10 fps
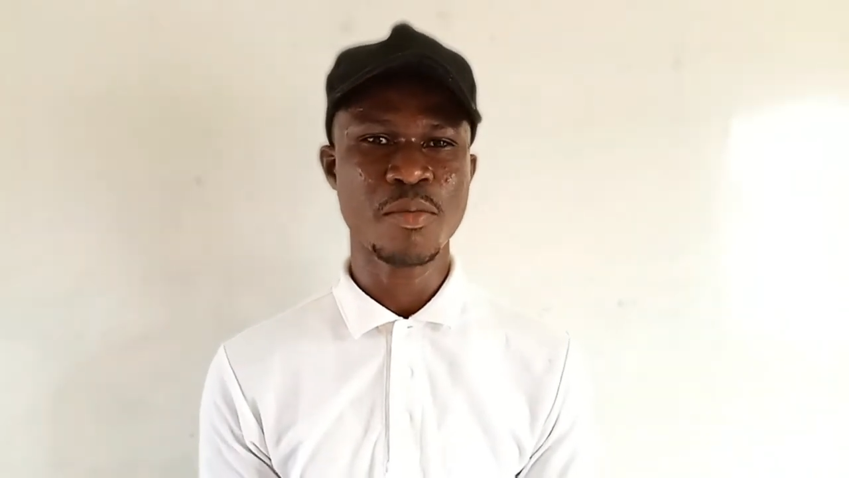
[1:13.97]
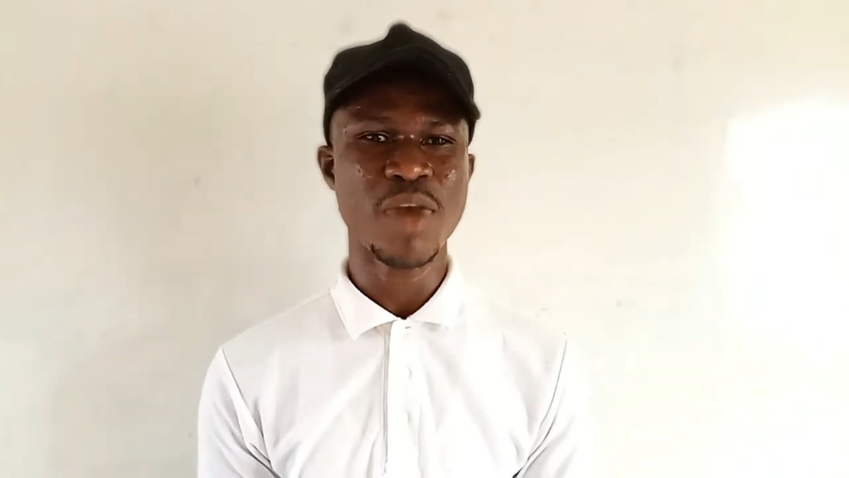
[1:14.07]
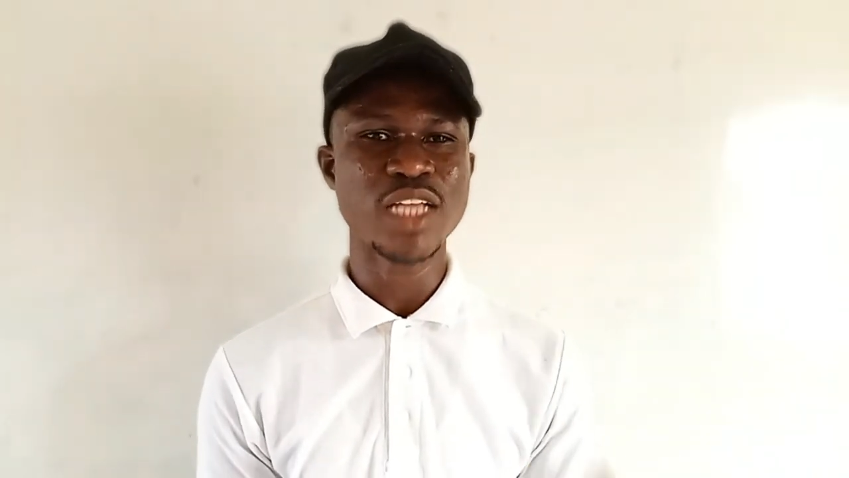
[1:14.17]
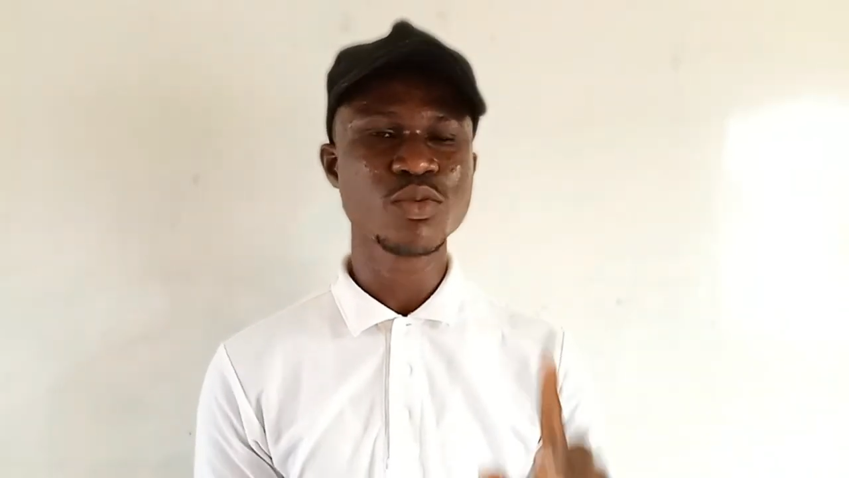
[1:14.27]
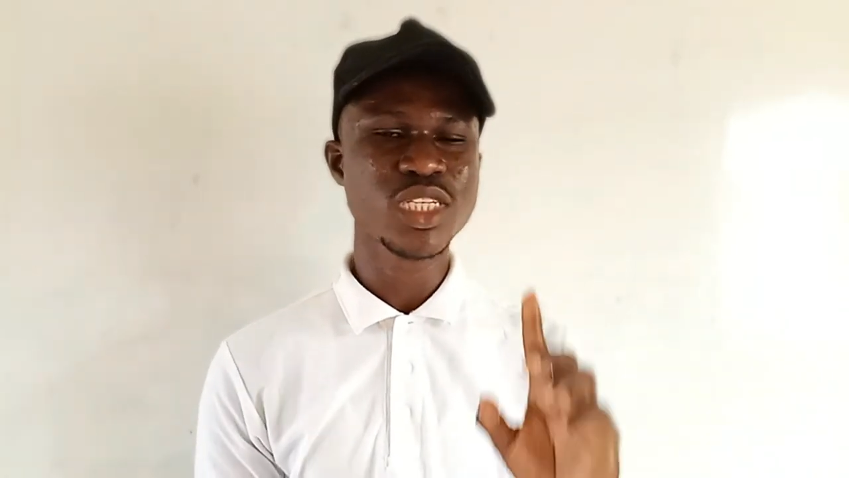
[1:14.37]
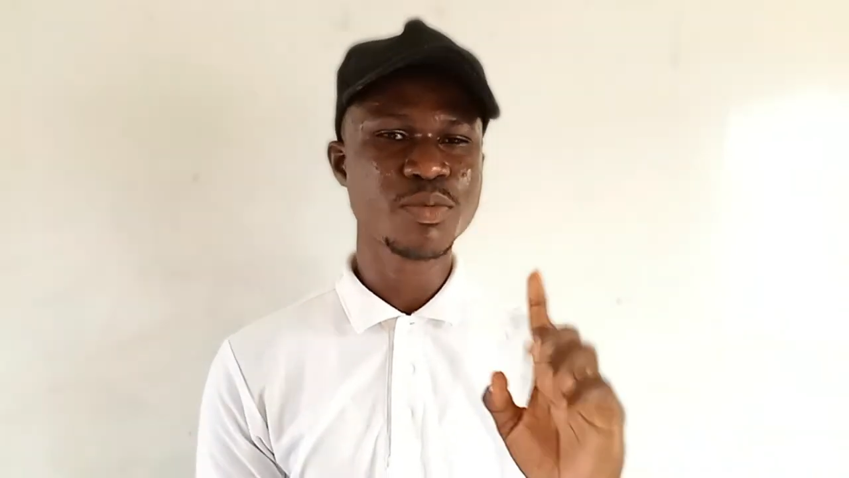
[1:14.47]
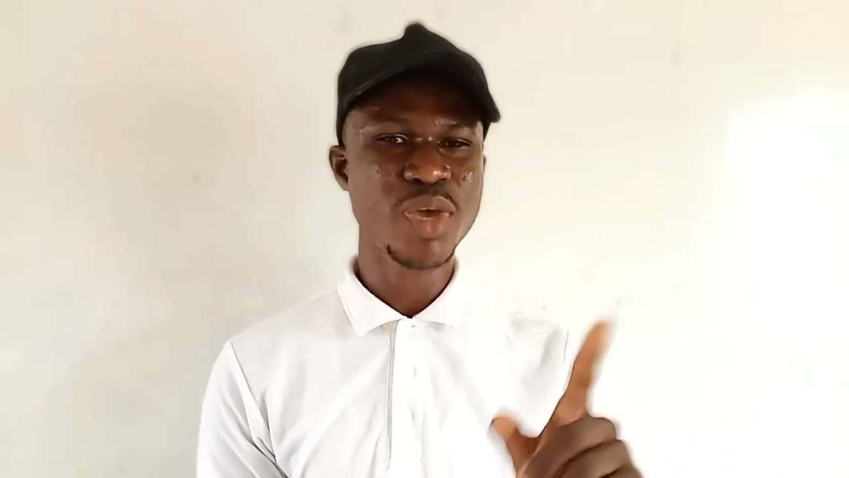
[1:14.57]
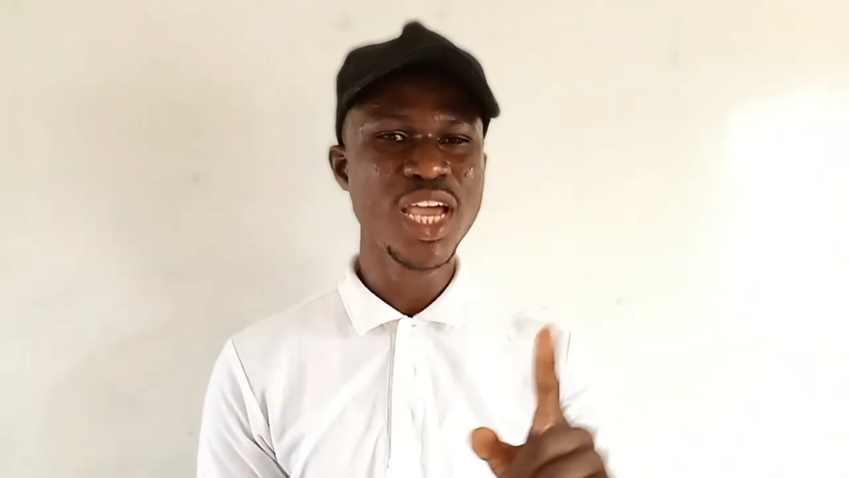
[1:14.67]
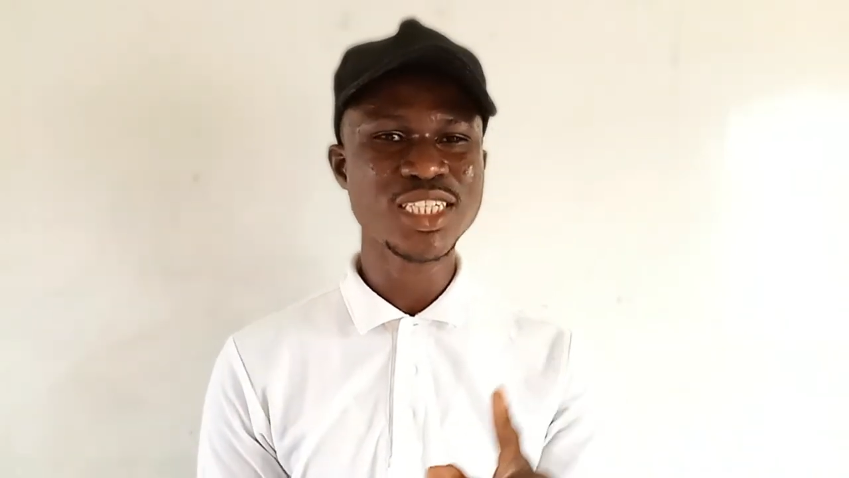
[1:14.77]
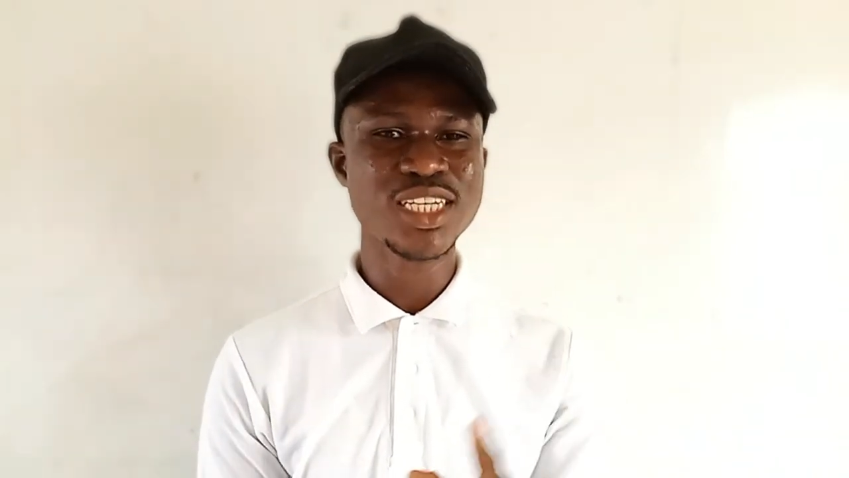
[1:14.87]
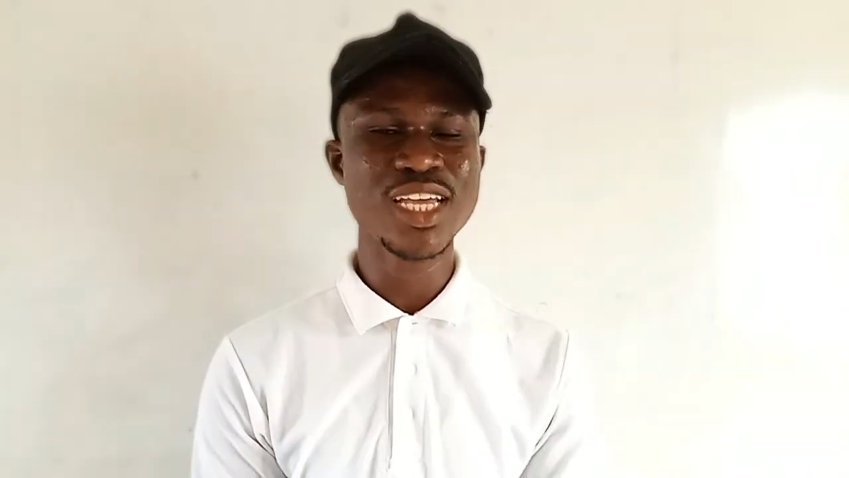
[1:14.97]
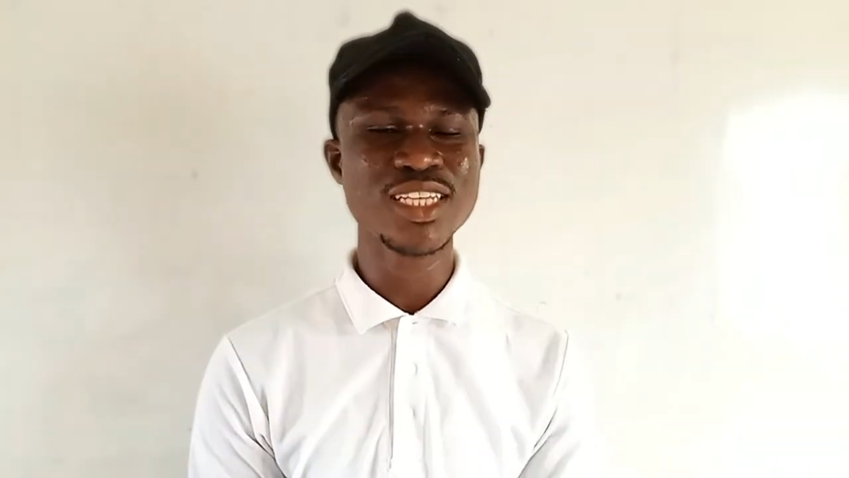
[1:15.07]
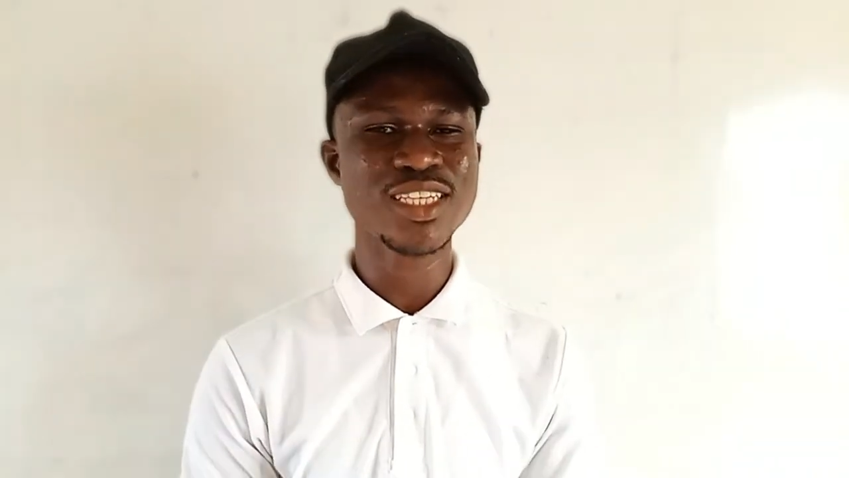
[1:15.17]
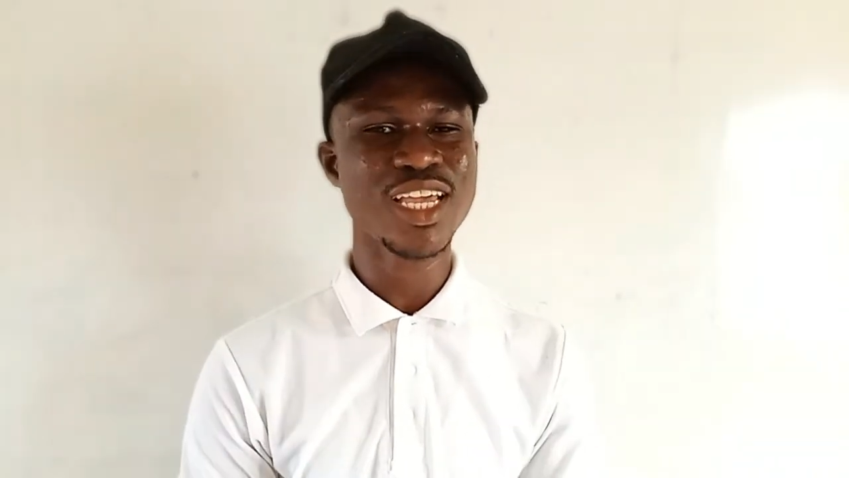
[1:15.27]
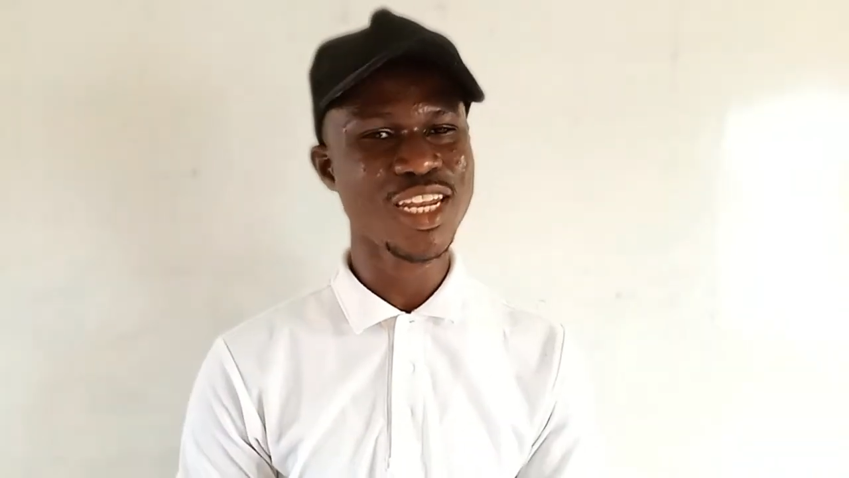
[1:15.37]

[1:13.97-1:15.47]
but with patience